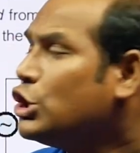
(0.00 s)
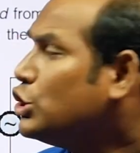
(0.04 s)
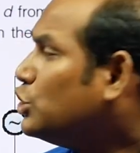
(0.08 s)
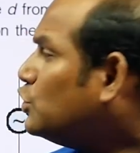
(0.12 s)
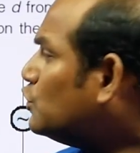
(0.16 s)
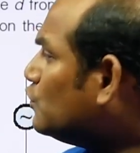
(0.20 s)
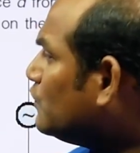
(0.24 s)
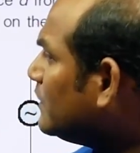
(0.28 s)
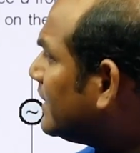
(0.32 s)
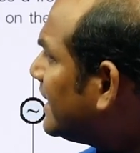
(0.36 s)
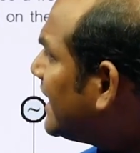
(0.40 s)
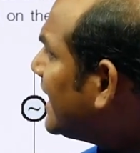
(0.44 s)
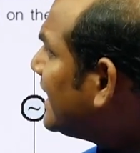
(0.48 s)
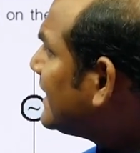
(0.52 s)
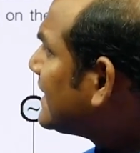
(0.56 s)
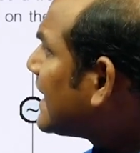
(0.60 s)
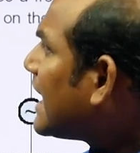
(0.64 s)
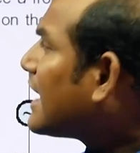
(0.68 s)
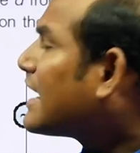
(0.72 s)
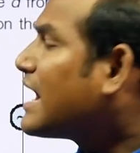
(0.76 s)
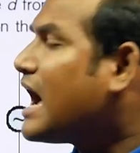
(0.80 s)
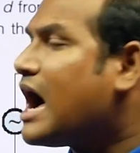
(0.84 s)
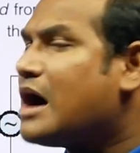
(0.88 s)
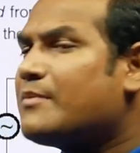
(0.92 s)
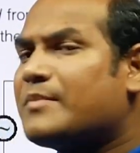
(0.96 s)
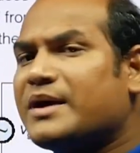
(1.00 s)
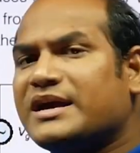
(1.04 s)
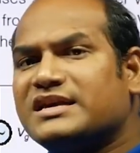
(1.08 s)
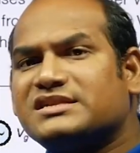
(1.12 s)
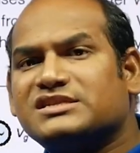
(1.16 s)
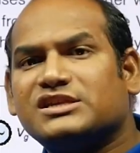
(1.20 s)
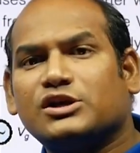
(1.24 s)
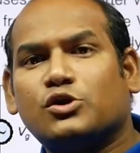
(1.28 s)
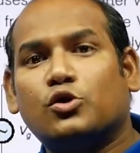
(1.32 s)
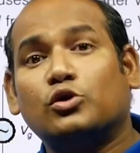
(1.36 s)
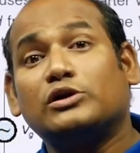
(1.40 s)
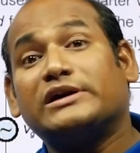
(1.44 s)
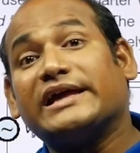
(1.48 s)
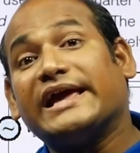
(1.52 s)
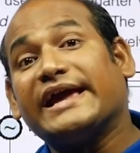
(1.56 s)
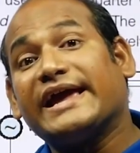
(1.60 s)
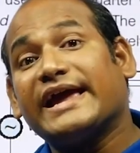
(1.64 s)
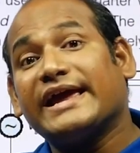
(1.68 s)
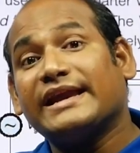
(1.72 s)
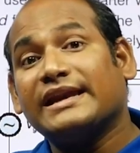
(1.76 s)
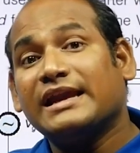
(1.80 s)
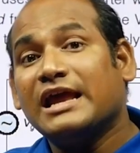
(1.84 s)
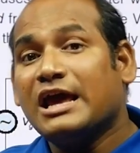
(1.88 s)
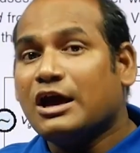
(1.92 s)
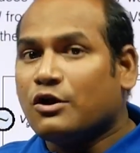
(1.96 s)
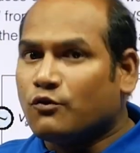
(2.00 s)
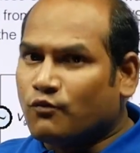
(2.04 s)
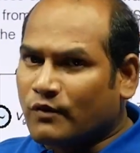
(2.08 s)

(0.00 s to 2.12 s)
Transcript: you will get a gamma is equal to again